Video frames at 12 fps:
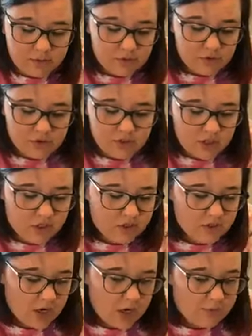So just take your
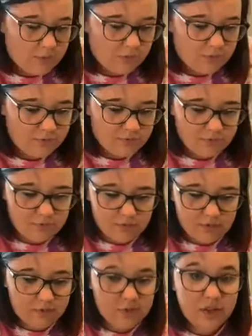time. Don't
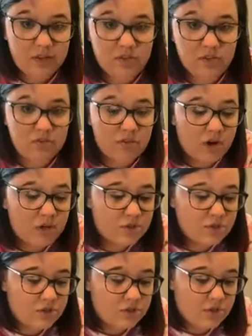need to
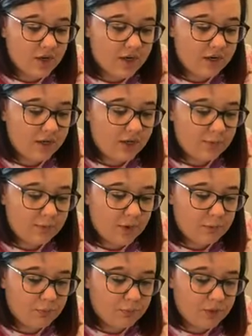rush to try and keep
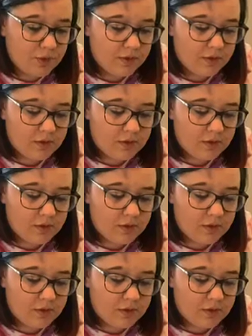up with